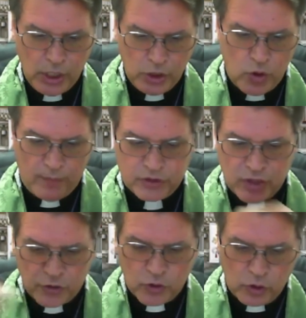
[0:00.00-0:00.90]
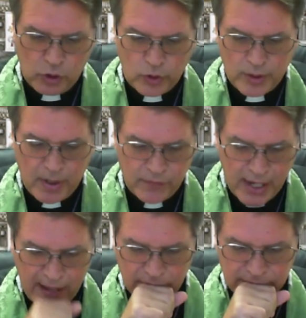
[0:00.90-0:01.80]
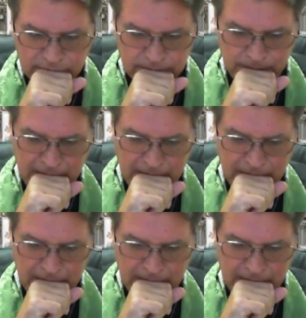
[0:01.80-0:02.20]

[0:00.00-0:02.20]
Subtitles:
You have set your glory above the heavens.